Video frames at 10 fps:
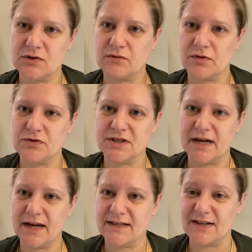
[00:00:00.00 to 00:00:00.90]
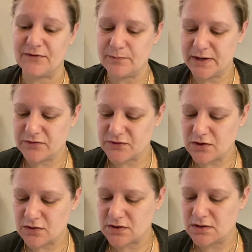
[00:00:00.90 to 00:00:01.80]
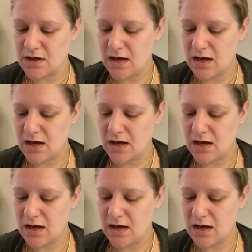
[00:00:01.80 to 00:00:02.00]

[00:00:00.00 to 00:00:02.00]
crochet a different pair of socks.